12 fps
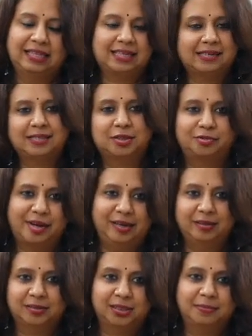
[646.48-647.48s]
That is
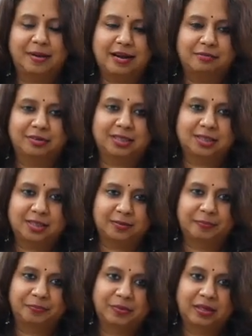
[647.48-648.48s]
fine, she manifested.
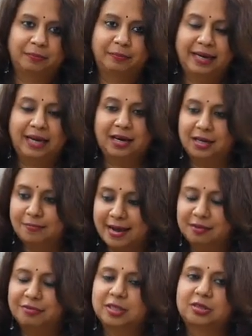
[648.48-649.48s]
Make her
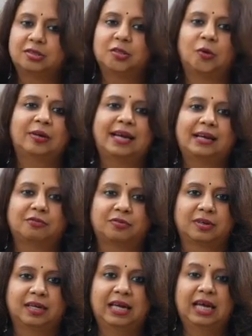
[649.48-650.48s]
manifest in your
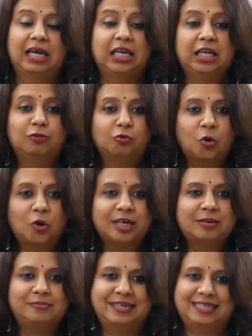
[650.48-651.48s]
life. Invoke
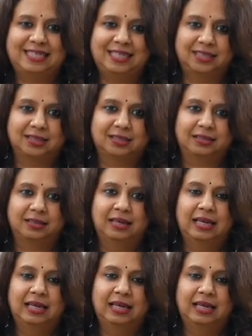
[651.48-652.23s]
her blessings.